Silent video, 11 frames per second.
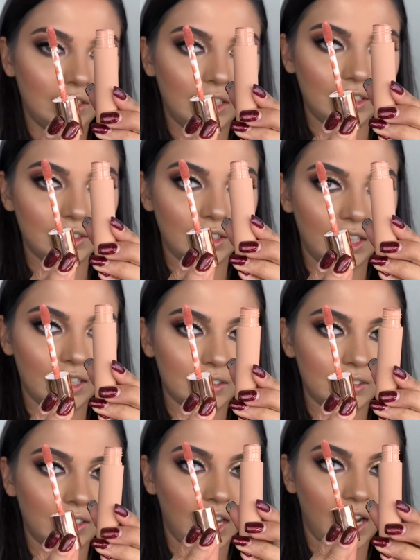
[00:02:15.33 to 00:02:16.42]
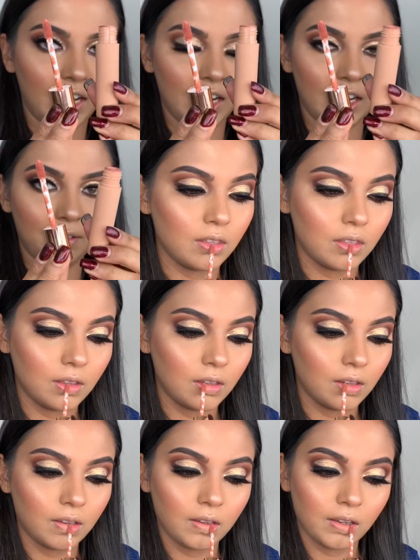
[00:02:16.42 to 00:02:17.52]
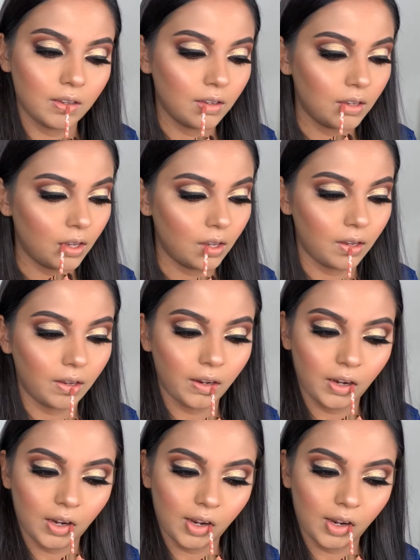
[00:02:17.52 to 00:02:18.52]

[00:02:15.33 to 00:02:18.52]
Desi X KD, my main liquid lipstick.